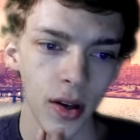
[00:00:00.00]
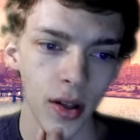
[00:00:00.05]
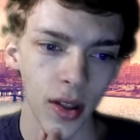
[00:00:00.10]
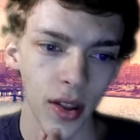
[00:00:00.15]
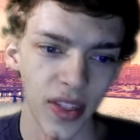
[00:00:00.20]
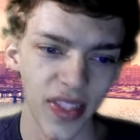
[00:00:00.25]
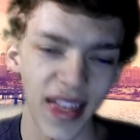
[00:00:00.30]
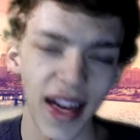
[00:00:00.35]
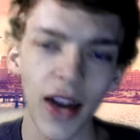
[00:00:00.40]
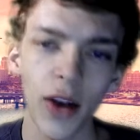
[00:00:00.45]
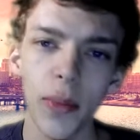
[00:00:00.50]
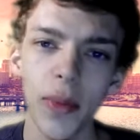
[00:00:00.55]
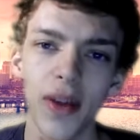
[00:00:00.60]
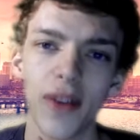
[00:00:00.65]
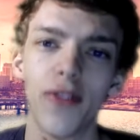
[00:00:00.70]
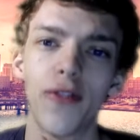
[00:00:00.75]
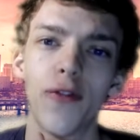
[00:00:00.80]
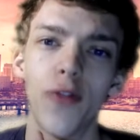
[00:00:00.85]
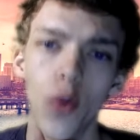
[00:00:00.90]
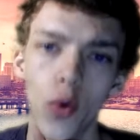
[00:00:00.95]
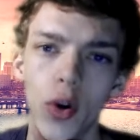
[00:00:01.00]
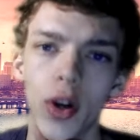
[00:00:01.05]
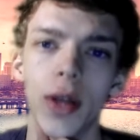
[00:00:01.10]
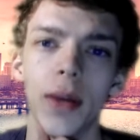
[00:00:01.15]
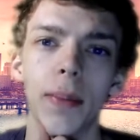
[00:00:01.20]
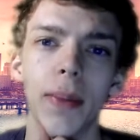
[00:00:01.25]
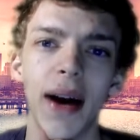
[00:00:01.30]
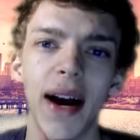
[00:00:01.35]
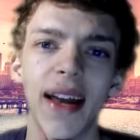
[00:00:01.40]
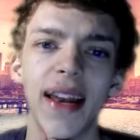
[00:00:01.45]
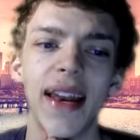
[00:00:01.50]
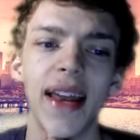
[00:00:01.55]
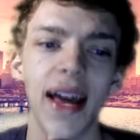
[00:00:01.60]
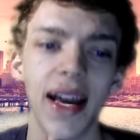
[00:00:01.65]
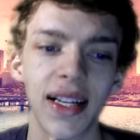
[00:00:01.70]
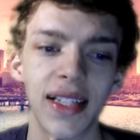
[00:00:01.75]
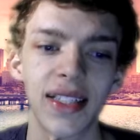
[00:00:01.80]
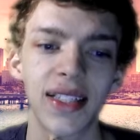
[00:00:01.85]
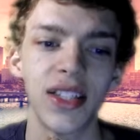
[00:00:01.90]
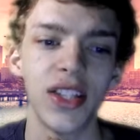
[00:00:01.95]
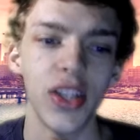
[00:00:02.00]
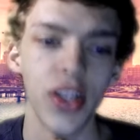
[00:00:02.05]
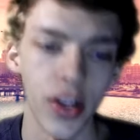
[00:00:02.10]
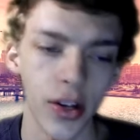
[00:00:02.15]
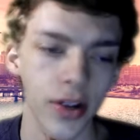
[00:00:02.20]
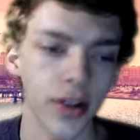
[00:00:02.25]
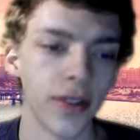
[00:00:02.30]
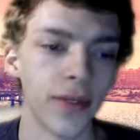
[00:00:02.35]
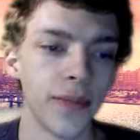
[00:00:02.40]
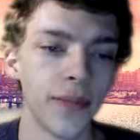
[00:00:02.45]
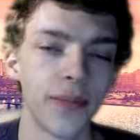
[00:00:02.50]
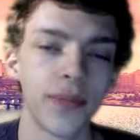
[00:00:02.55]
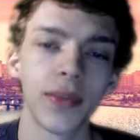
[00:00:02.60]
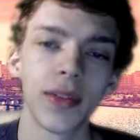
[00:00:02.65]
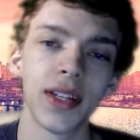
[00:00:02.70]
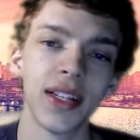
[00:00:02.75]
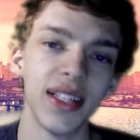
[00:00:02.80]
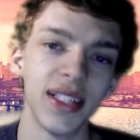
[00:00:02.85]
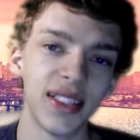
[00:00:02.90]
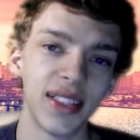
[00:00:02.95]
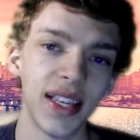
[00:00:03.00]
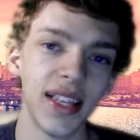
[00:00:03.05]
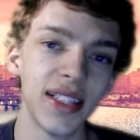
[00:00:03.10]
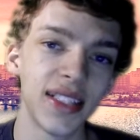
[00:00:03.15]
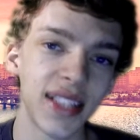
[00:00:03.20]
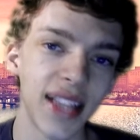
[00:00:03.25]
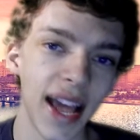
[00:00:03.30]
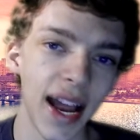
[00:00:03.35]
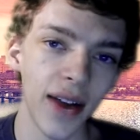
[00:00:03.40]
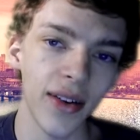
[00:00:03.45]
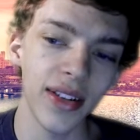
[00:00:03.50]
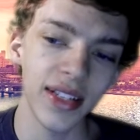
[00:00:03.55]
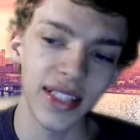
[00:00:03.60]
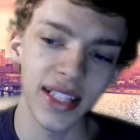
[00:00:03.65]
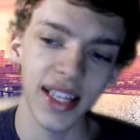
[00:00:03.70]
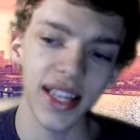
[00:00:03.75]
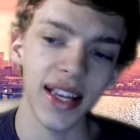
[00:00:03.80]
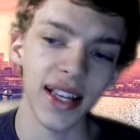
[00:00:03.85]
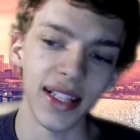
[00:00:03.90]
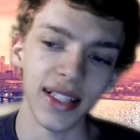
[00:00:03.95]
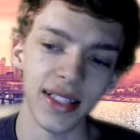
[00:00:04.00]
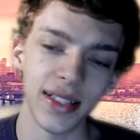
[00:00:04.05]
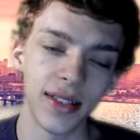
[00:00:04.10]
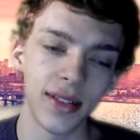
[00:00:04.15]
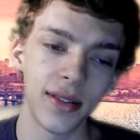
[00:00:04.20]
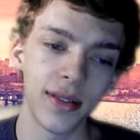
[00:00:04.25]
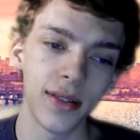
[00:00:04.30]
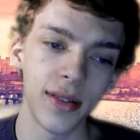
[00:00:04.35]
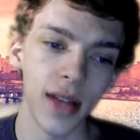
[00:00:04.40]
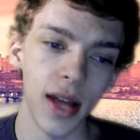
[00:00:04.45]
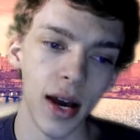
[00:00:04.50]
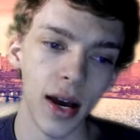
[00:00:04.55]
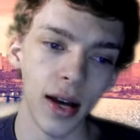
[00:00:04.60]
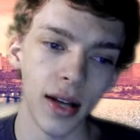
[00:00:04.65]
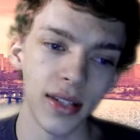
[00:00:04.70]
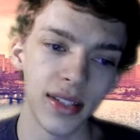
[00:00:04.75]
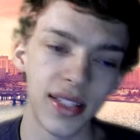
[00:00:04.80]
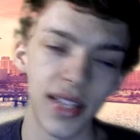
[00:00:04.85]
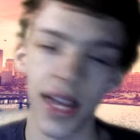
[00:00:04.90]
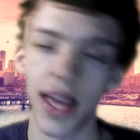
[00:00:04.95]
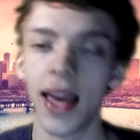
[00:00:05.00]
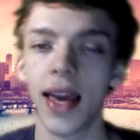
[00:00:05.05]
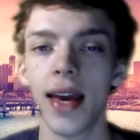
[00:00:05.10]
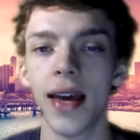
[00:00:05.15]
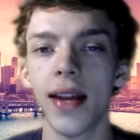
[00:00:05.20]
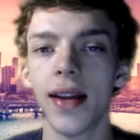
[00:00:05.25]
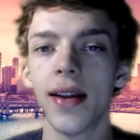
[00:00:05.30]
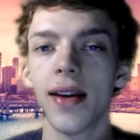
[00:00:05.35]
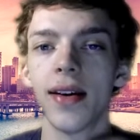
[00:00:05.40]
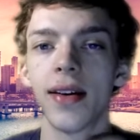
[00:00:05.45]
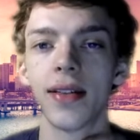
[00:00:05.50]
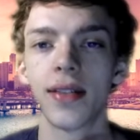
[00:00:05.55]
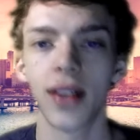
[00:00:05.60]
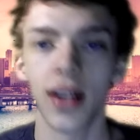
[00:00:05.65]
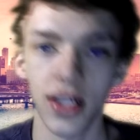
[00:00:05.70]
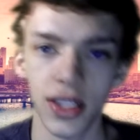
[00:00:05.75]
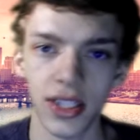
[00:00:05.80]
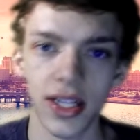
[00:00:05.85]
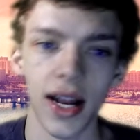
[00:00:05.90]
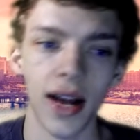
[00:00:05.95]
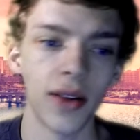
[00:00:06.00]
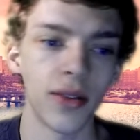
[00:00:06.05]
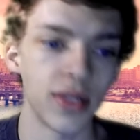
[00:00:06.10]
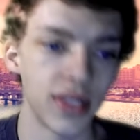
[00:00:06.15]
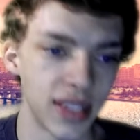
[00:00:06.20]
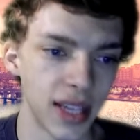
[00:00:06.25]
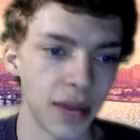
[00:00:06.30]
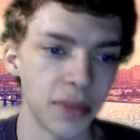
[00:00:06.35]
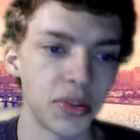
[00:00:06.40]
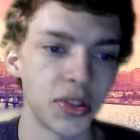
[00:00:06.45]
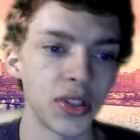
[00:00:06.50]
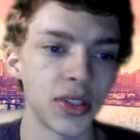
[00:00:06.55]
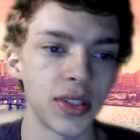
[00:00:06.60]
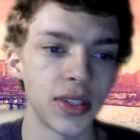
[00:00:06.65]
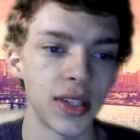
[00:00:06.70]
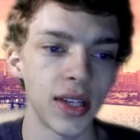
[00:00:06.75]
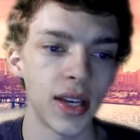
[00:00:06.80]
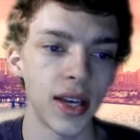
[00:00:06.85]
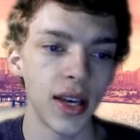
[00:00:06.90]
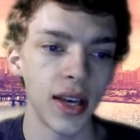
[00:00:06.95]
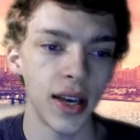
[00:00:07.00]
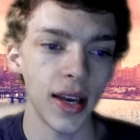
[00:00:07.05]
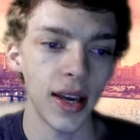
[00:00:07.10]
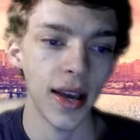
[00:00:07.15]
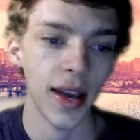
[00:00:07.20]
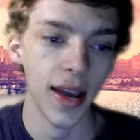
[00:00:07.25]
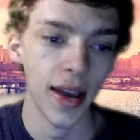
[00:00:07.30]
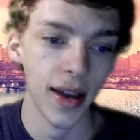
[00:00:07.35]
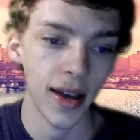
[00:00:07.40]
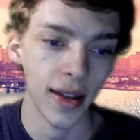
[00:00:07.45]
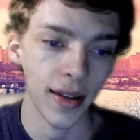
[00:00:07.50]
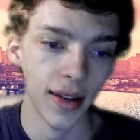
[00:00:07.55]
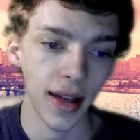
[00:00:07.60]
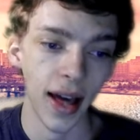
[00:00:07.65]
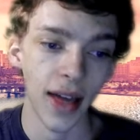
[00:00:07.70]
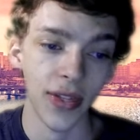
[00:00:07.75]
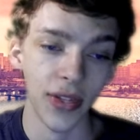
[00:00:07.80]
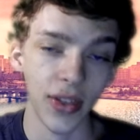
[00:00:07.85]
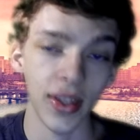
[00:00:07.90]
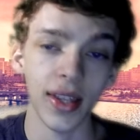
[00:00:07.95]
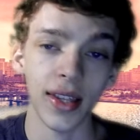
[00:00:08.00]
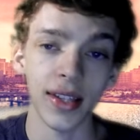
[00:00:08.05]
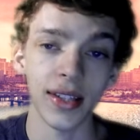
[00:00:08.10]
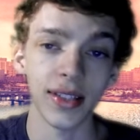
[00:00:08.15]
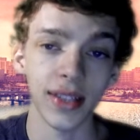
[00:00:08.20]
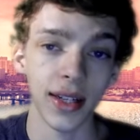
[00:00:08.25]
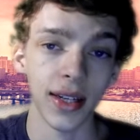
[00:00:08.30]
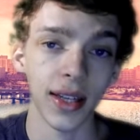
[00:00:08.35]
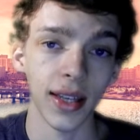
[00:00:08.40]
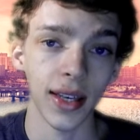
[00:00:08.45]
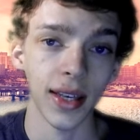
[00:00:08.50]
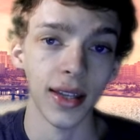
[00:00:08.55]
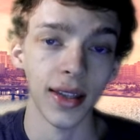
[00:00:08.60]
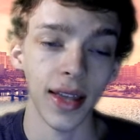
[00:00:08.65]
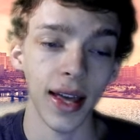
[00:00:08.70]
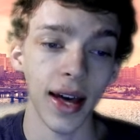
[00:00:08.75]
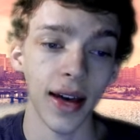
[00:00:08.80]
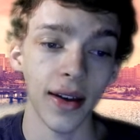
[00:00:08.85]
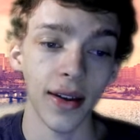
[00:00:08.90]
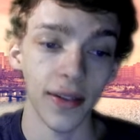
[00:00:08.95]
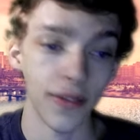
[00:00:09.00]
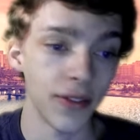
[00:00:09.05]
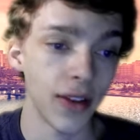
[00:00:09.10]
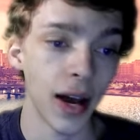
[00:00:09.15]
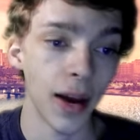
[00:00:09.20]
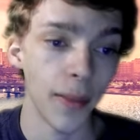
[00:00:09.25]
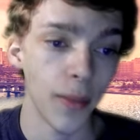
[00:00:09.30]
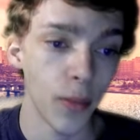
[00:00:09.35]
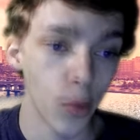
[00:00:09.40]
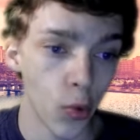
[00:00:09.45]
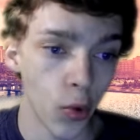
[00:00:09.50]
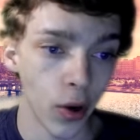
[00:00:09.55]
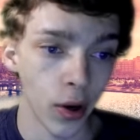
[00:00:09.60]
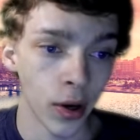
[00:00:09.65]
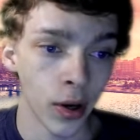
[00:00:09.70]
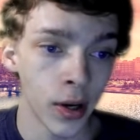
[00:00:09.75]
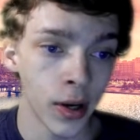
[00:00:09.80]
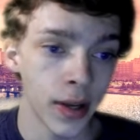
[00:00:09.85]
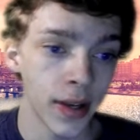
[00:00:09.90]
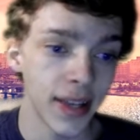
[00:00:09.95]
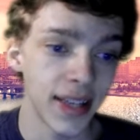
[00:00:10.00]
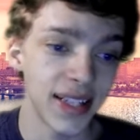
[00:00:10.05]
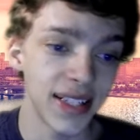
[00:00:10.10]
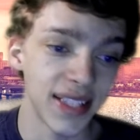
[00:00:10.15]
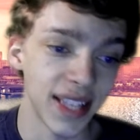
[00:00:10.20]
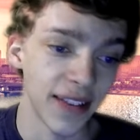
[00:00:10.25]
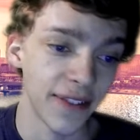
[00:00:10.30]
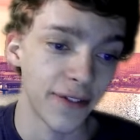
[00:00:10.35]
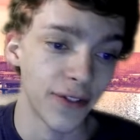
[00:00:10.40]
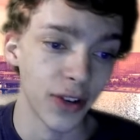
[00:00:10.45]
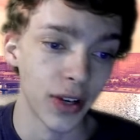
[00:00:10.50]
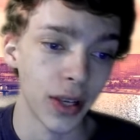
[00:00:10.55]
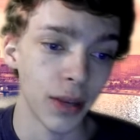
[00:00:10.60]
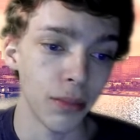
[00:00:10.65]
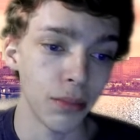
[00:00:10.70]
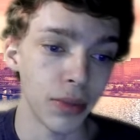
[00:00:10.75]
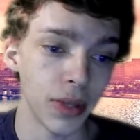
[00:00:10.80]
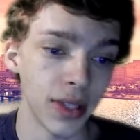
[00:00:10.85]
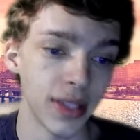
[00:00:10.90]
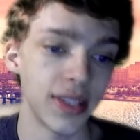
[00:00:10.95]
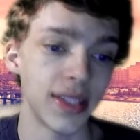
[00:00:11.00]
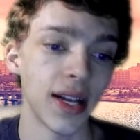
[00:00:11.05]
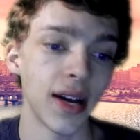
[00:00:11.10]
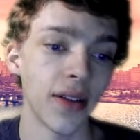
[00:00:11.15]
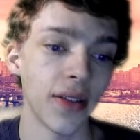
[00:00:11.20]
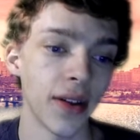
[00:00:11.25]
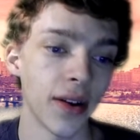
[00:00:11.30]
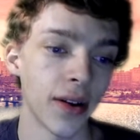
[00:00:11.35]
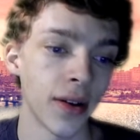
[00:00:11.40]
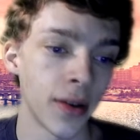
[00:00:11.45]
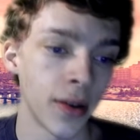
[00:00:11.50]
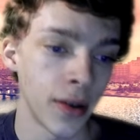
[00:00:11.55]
That'll be 40 by next year. He's guaranteeing 10 touchdown receptions, and I think he's going to get that, if not more. He's a freaking beast out there.